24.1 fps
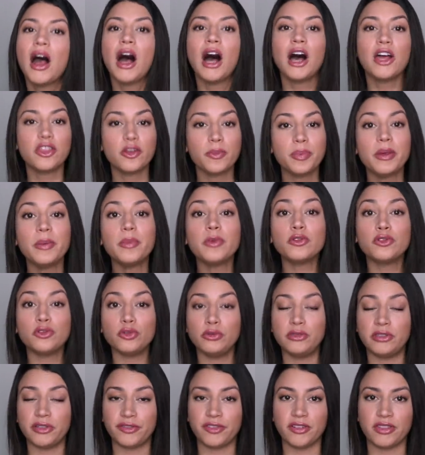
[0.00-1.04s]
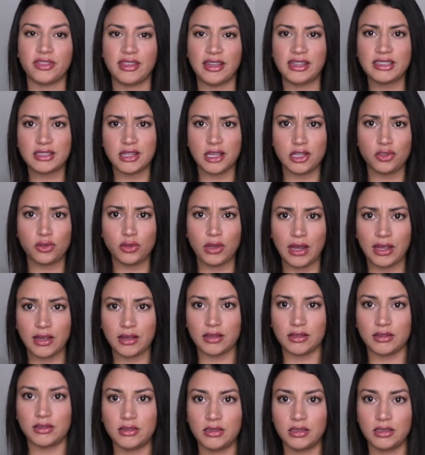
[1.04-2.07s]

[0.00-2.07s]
Other people do different things. They do like,